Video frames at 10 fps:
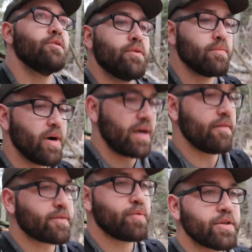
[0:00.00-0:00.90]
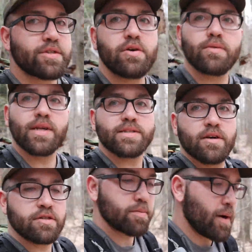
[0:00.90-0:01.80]
We might have to push the whole way to
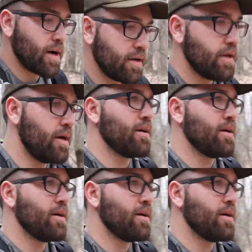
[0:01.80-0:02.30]
Stones Pond.